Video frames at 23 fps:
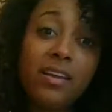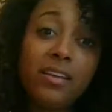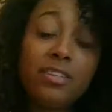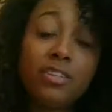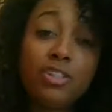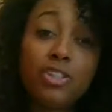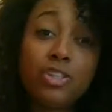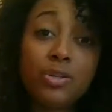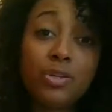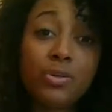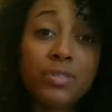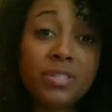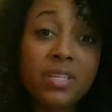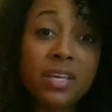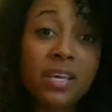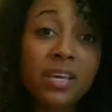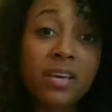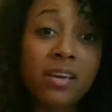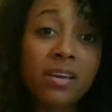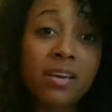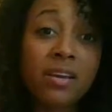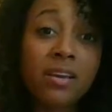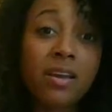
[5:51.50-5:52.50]

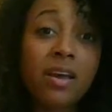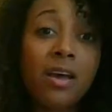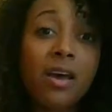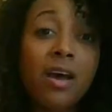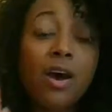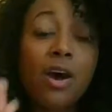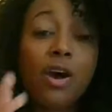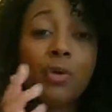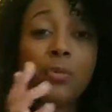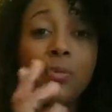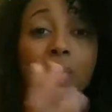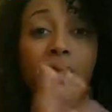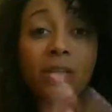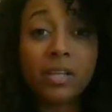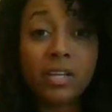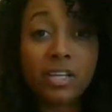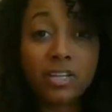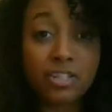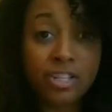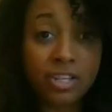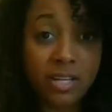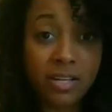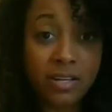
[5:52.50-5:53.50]
choosing a
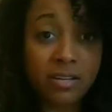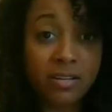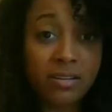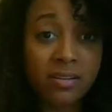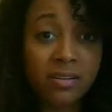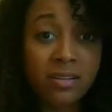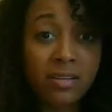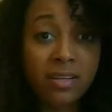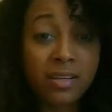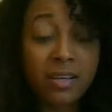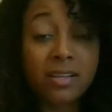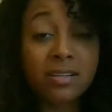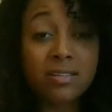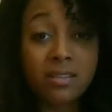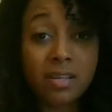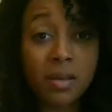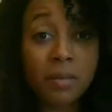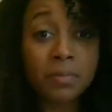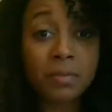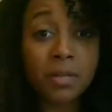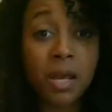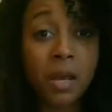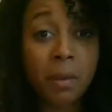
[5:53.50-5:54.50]
religion can
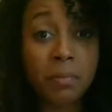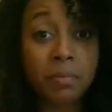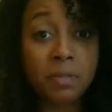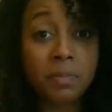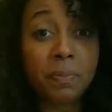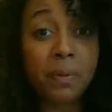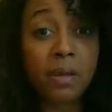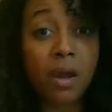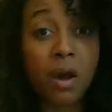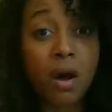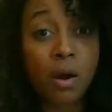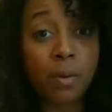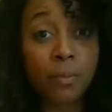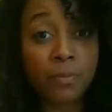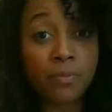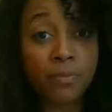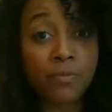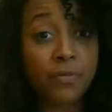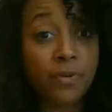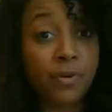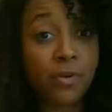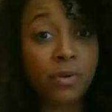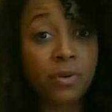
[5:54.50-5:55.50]
sometimes be
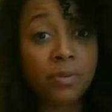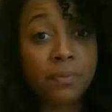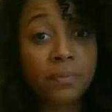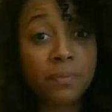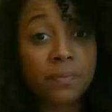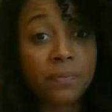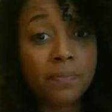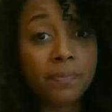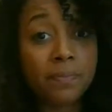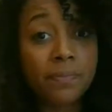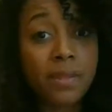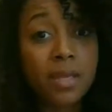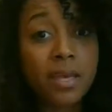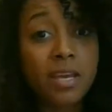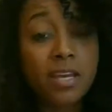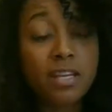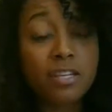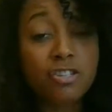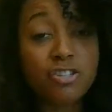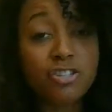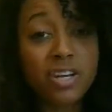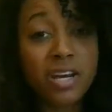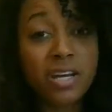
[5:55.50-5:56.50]
harmful
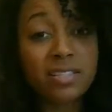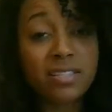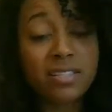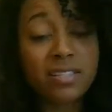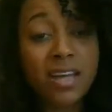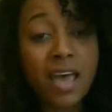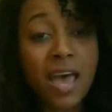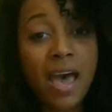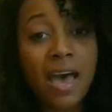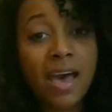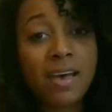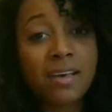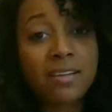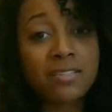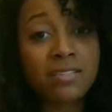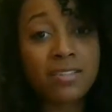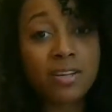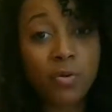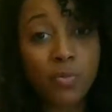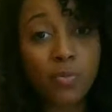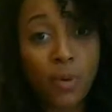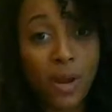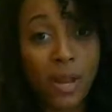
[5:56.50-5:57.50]
just as
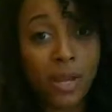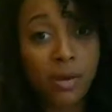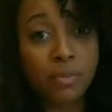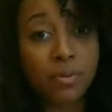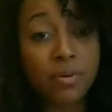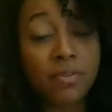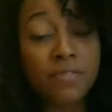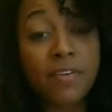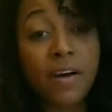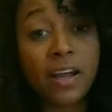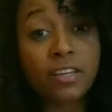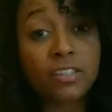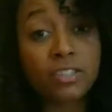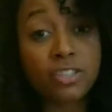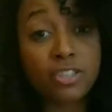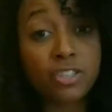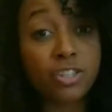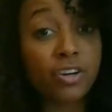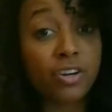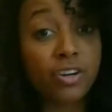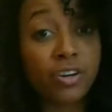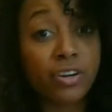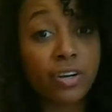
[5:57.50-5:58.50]
a white refined
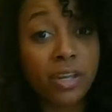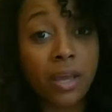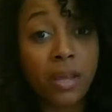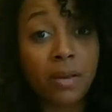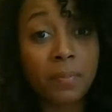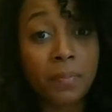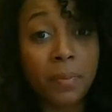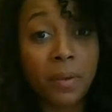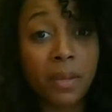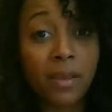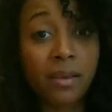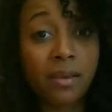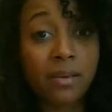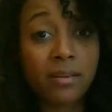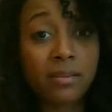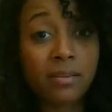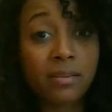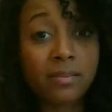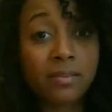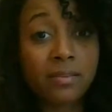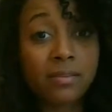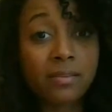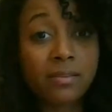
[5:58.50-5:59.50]
sugar can be
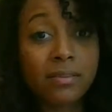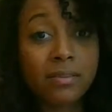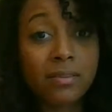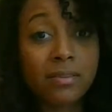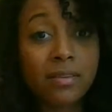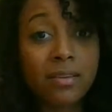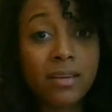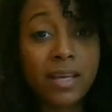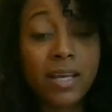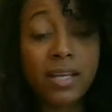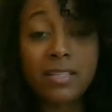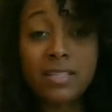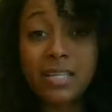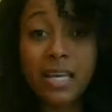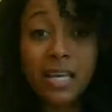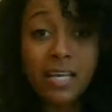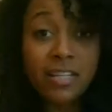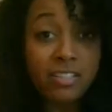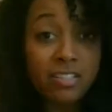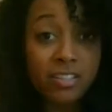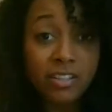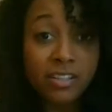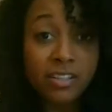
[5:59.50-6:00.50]
it
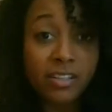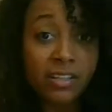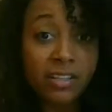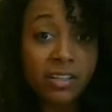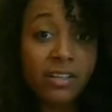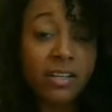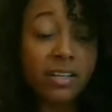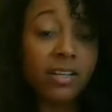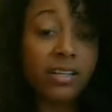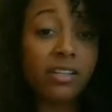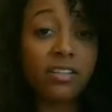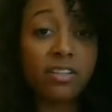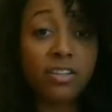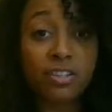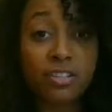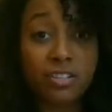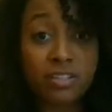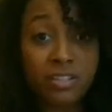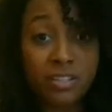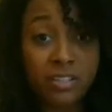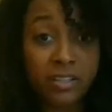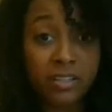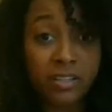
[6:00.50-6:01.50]
tastes good and it looks
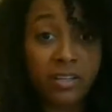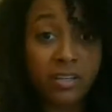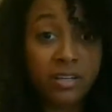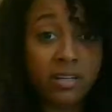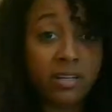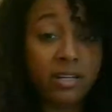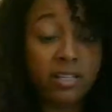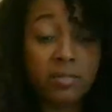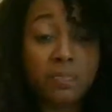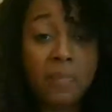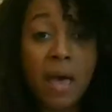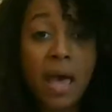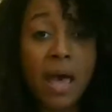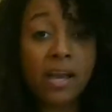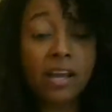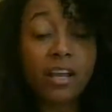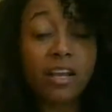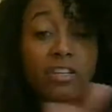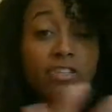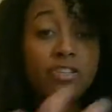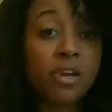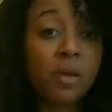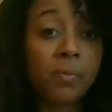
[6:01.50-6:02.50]
good and it's
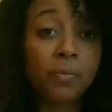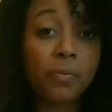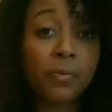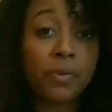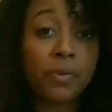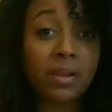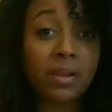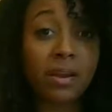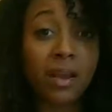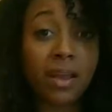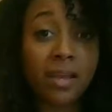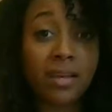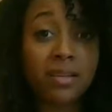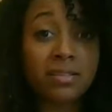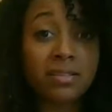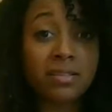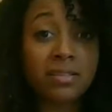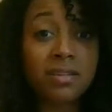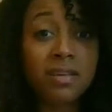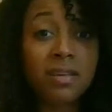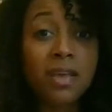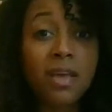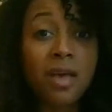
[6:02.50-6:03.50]
packaged up
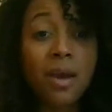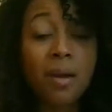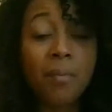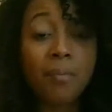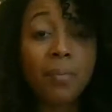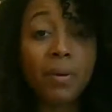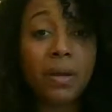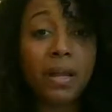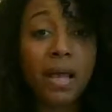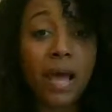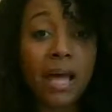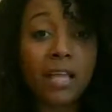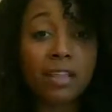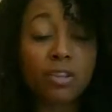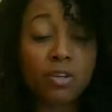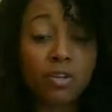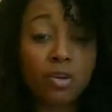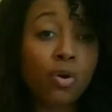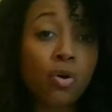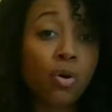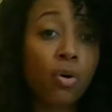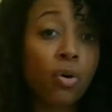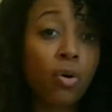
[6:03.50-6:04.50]
nice, but at the
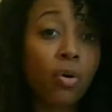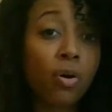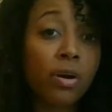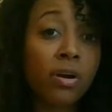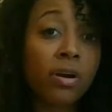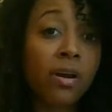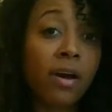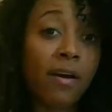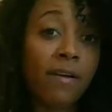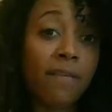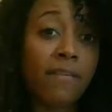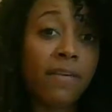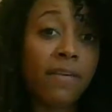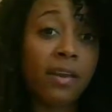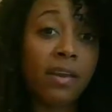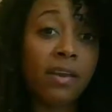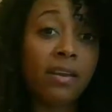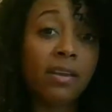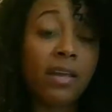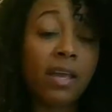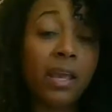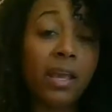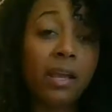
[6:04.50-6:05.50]
core of
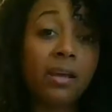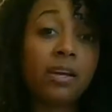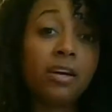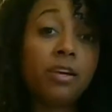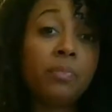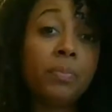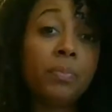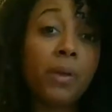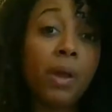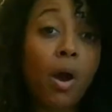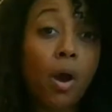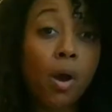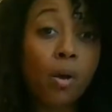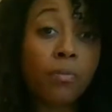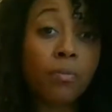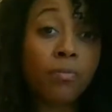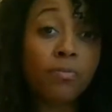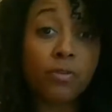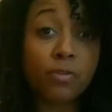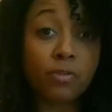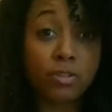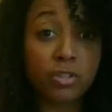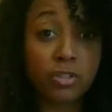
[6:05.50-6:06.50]
it, it could be
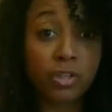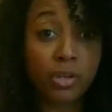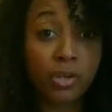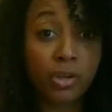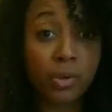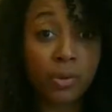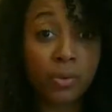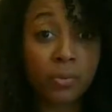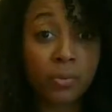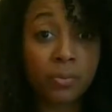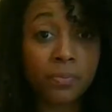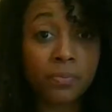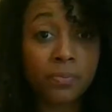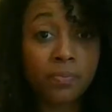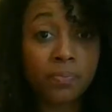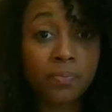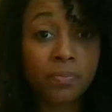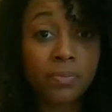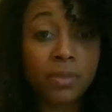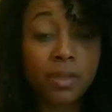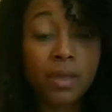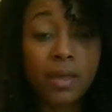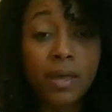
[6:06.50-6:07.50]
harmful to you.
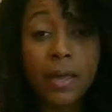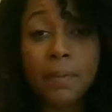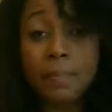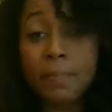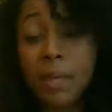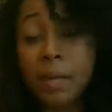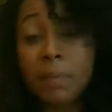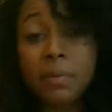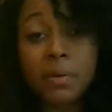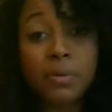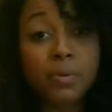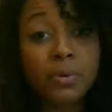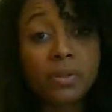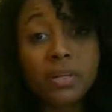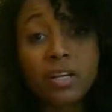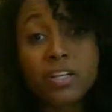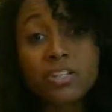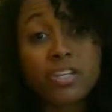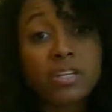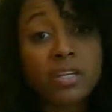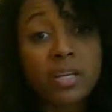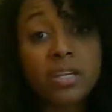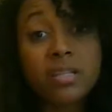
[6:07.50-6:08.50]
And maybe
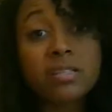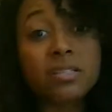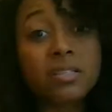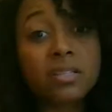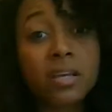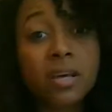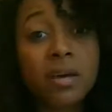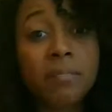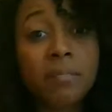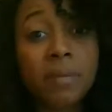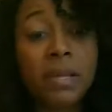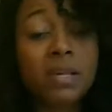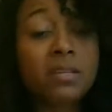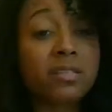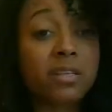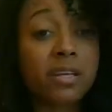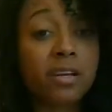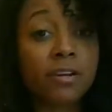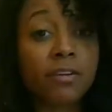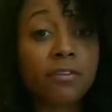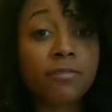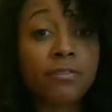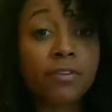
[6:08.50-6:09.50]
religion is
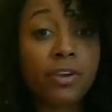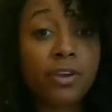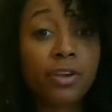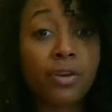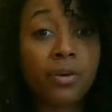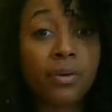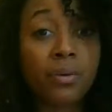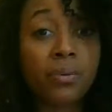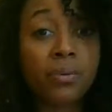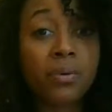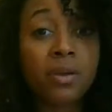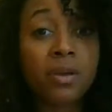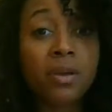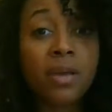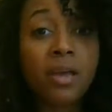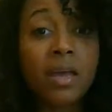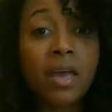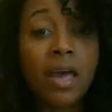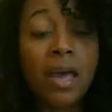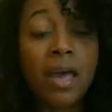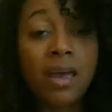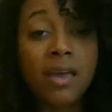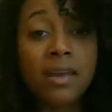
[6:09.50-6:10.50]
amazing for you.
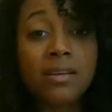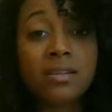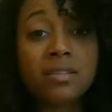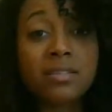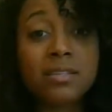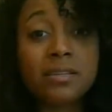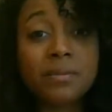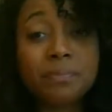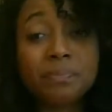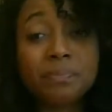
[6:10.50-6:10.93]
And